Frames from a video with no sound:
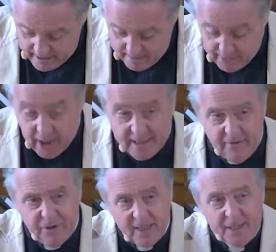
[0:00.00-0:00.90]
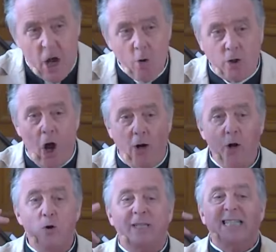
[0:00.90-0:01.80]
Because if there is no God
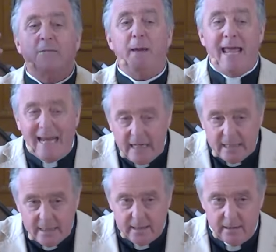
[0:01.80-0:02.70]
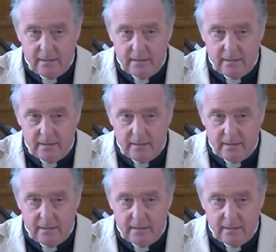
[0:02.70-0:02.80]
who speaks,